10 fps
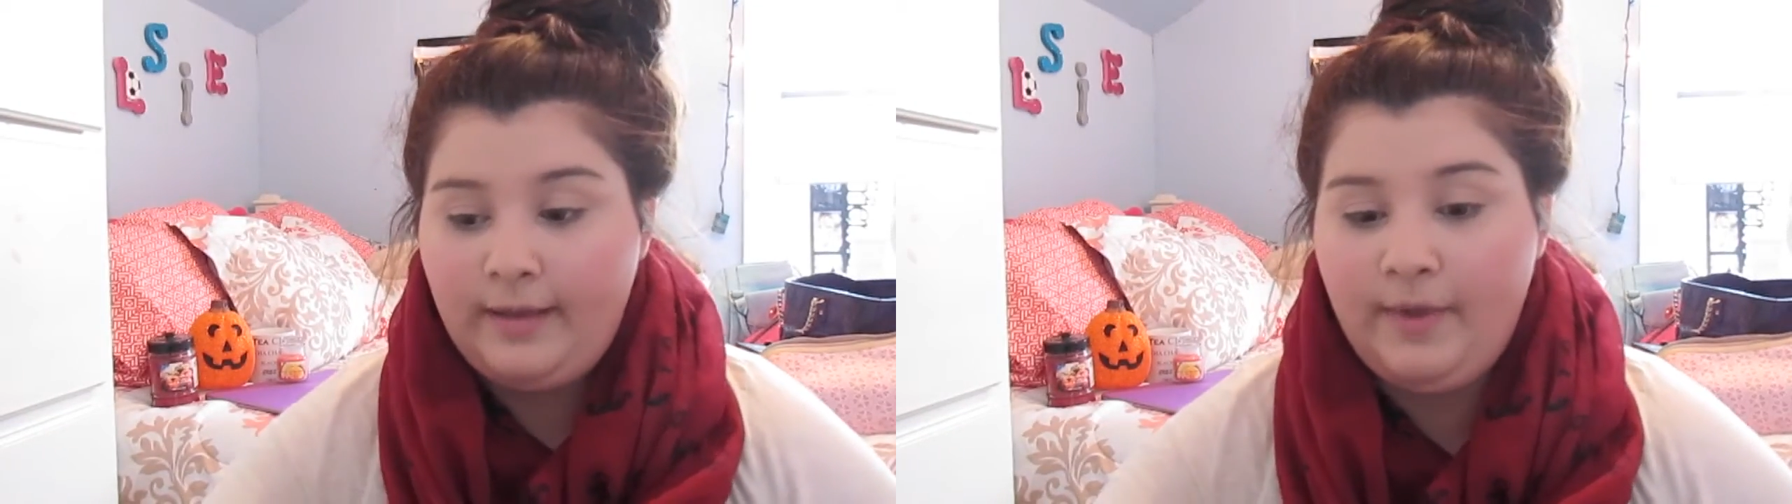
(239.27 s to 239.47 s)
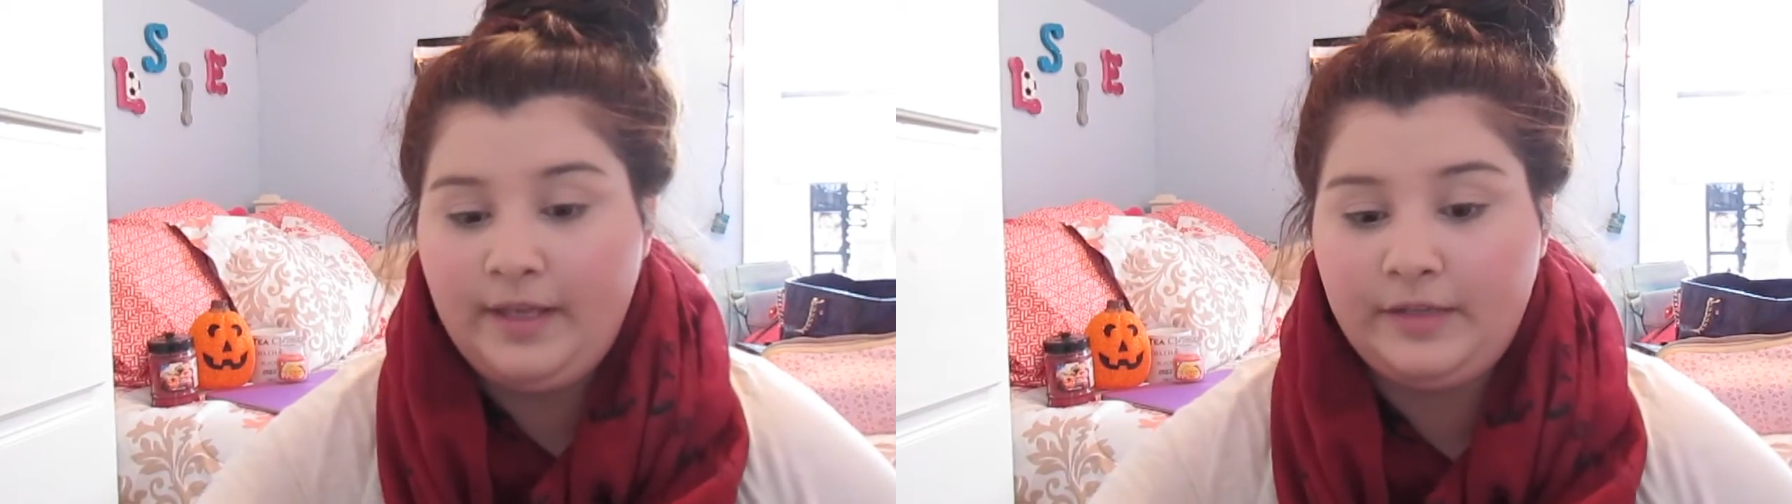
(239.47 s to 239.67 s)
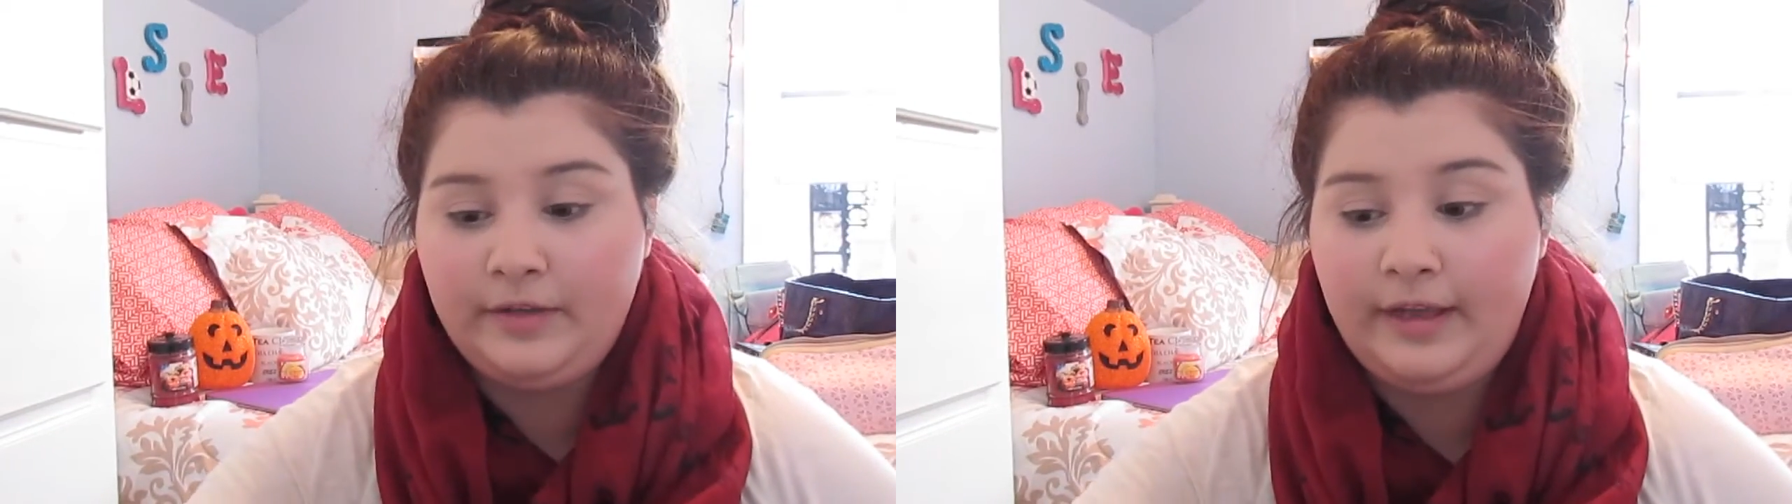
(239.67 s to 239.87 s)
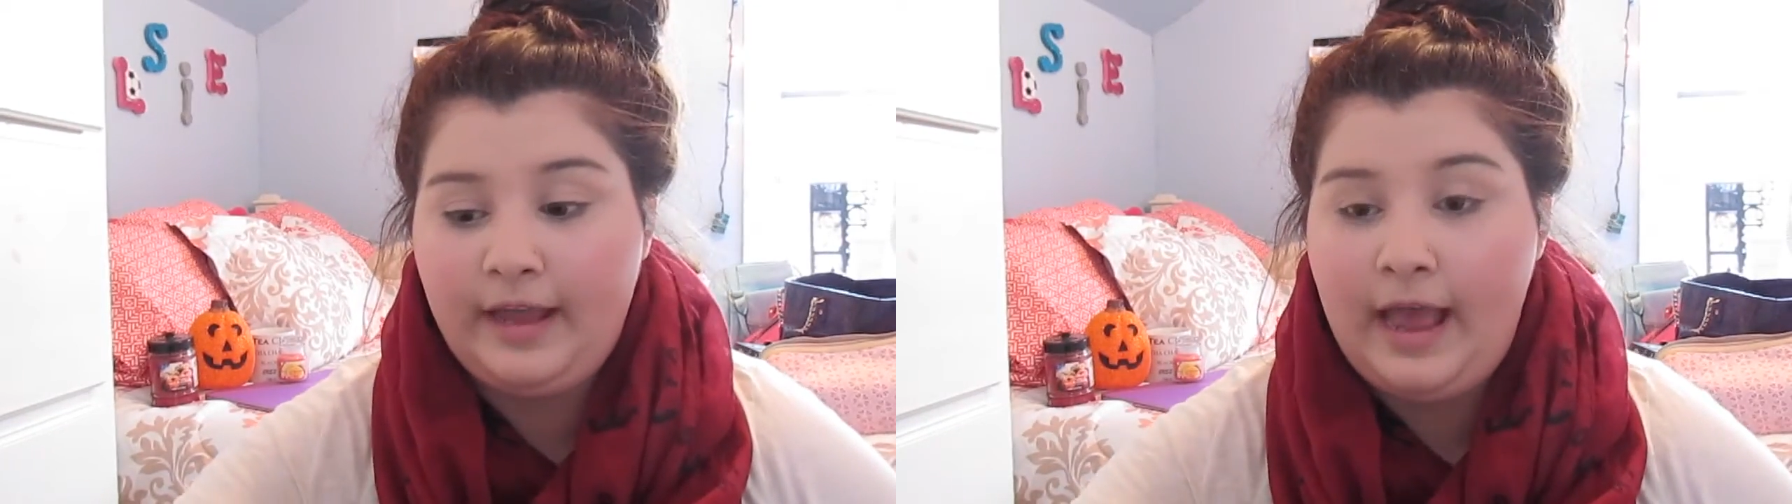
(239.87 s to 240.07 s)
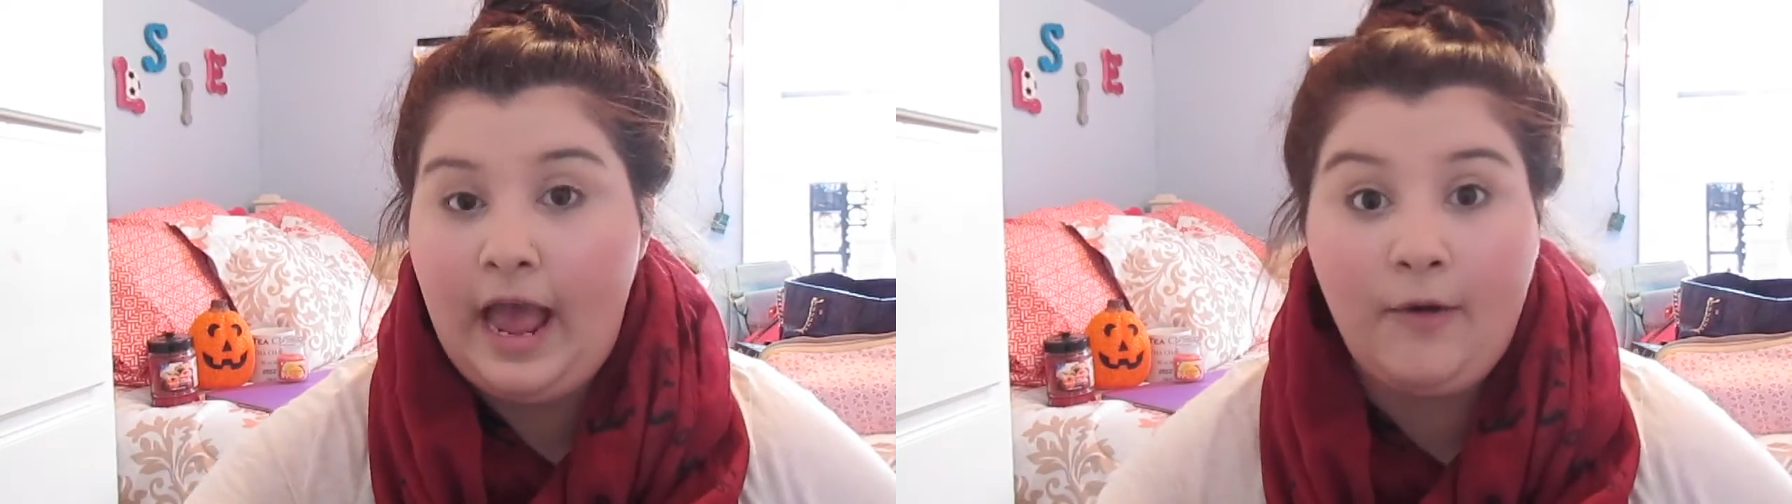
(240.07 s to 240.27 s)
and
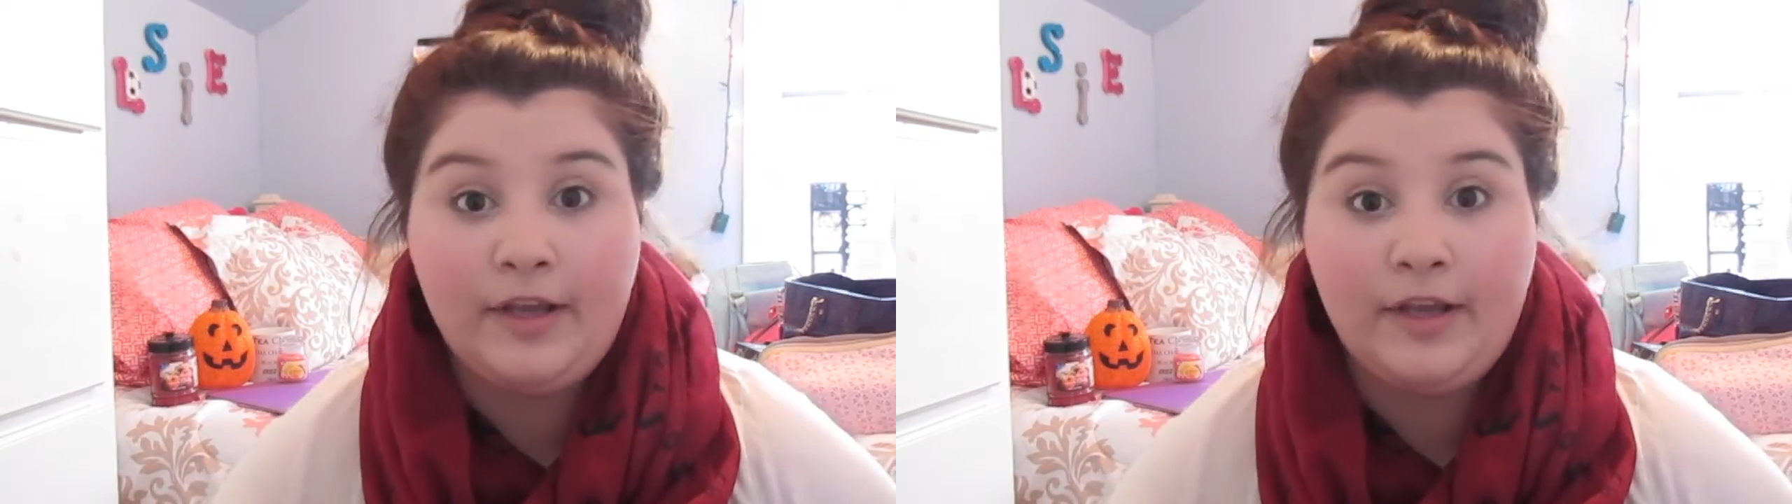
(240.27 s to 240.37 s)
basically how I